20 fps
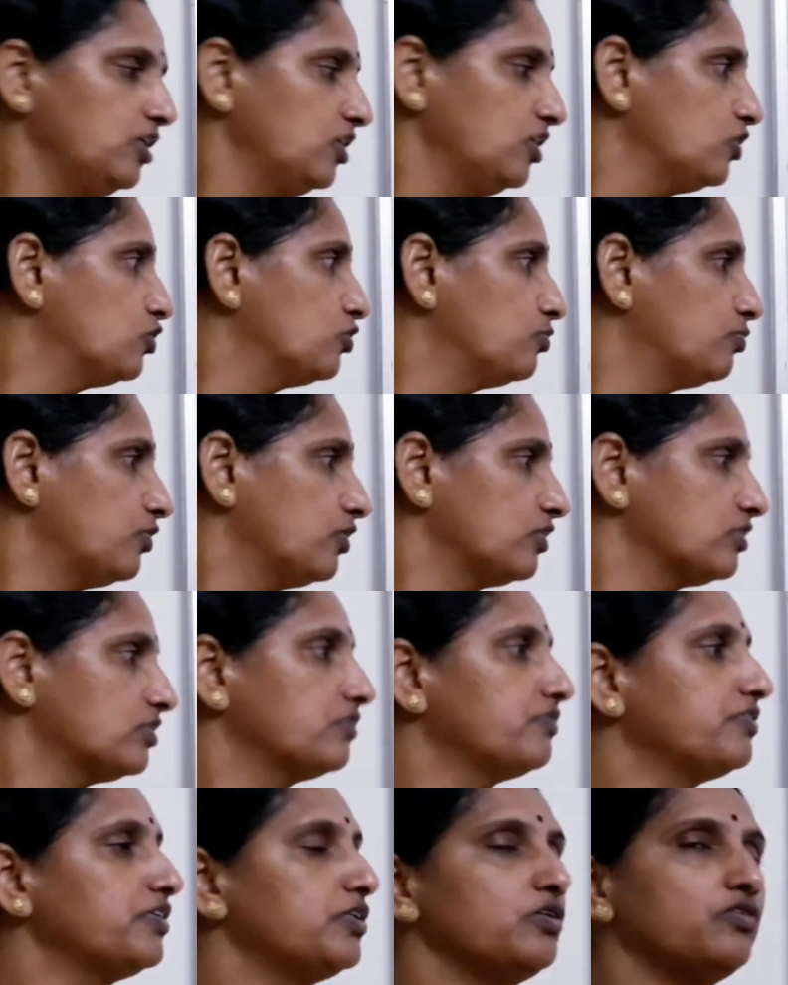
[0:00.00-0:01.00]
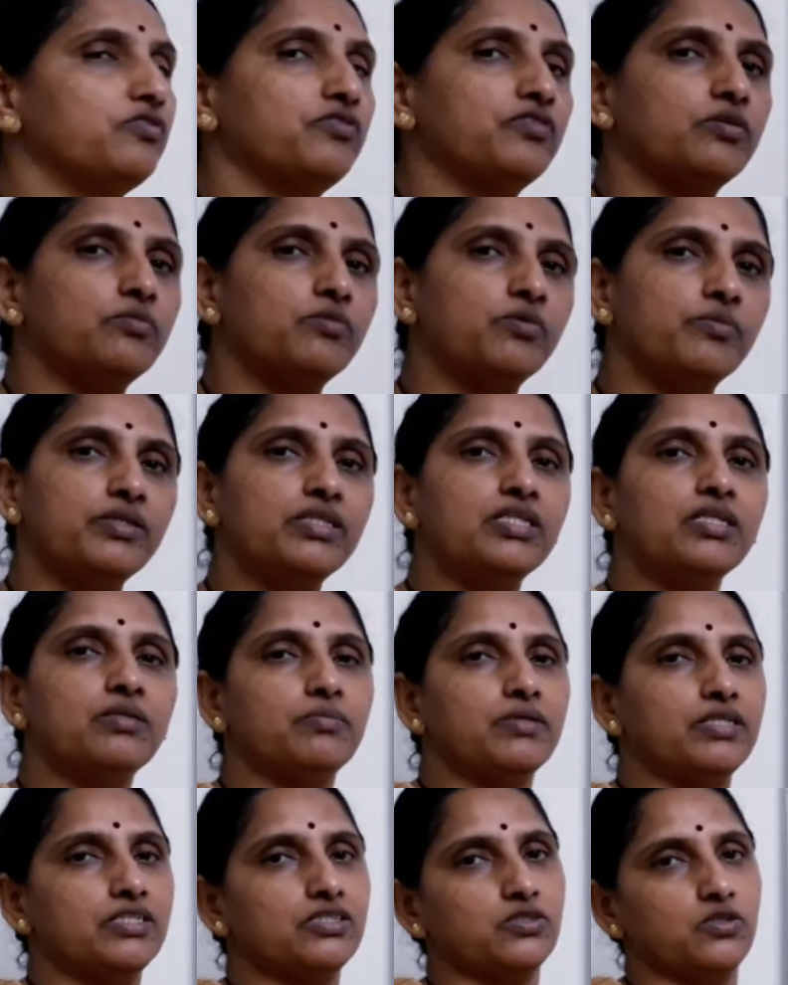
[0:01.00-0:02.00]
So pause the video for a moment and
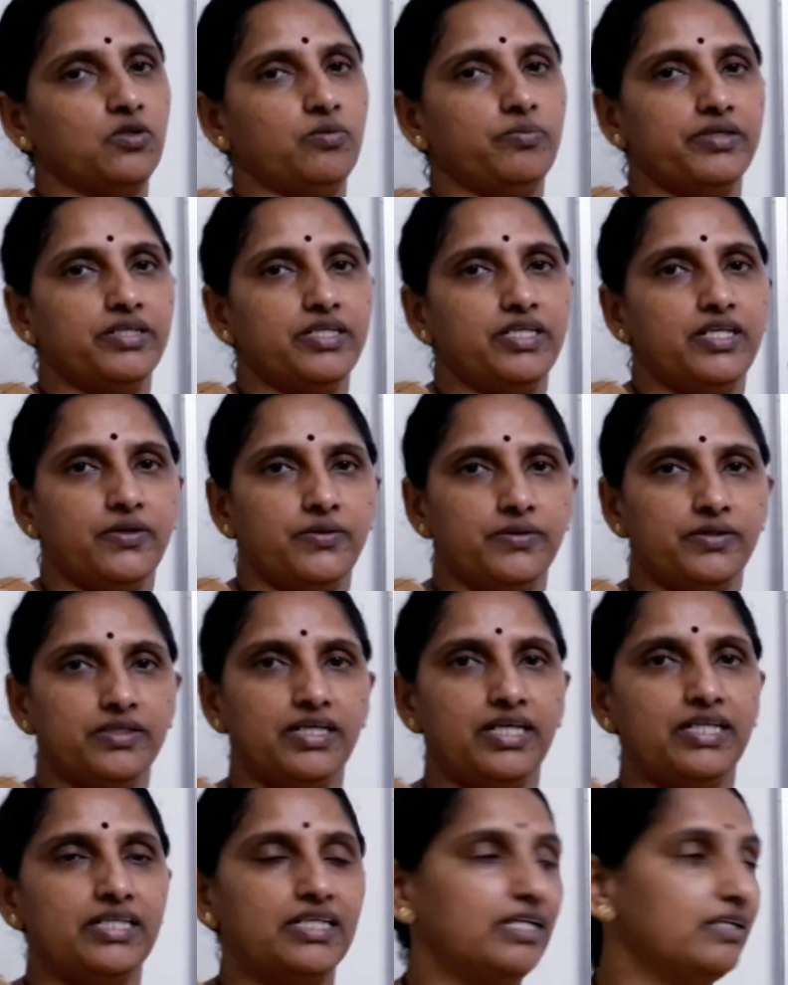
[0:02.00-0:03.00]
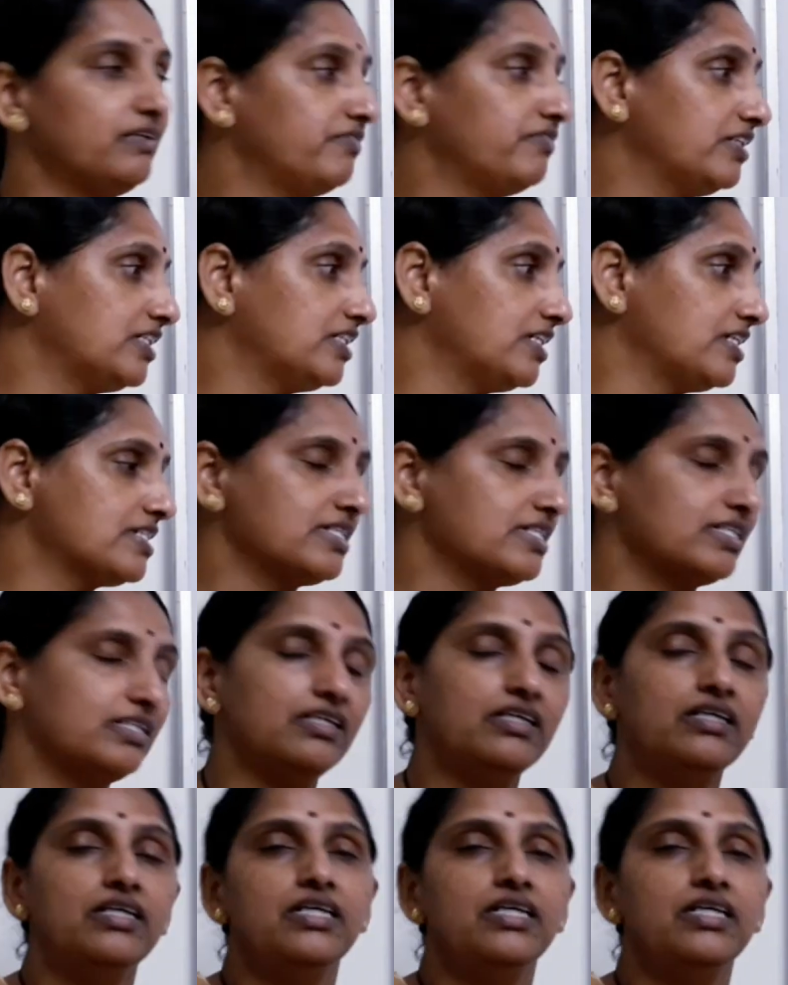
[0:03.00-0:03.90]
please copy it down. And then we shall see the